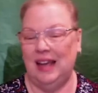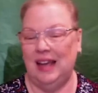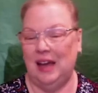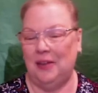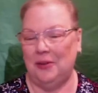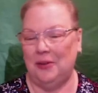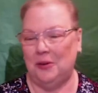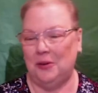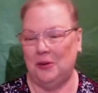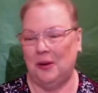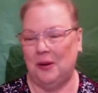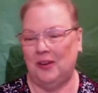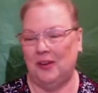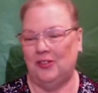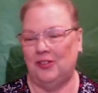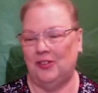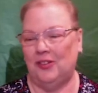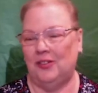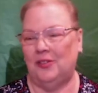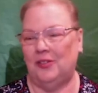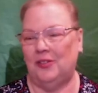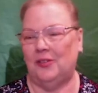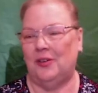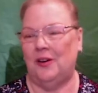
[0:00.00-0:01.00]
other
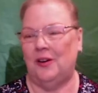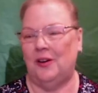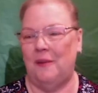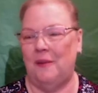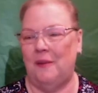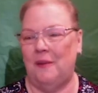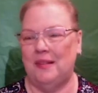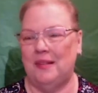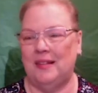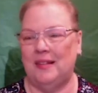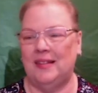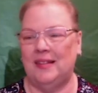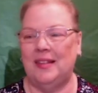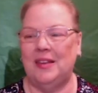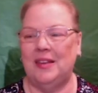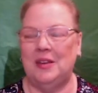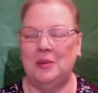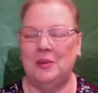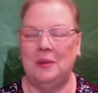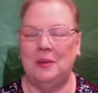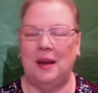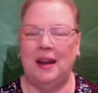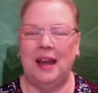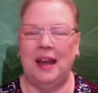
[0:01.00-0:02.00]
questions or comments that
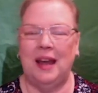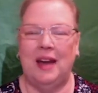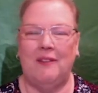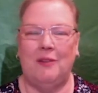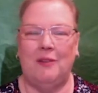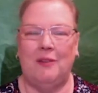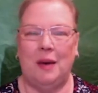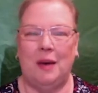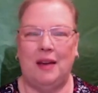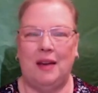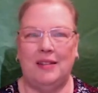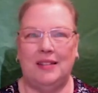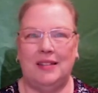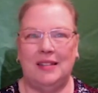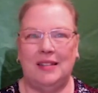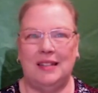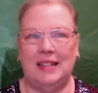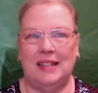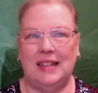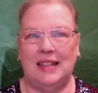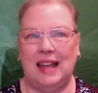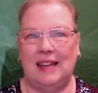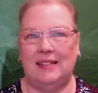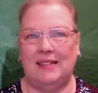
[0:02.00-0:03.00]
you might have about
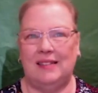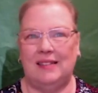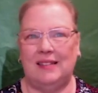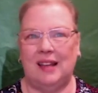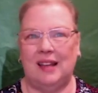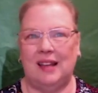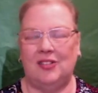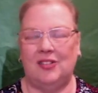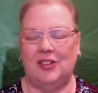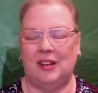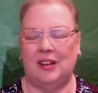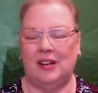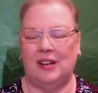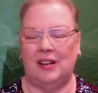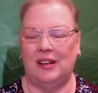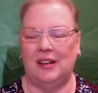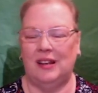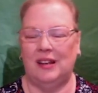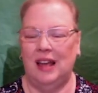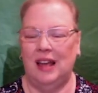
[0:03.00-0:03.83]
today's session.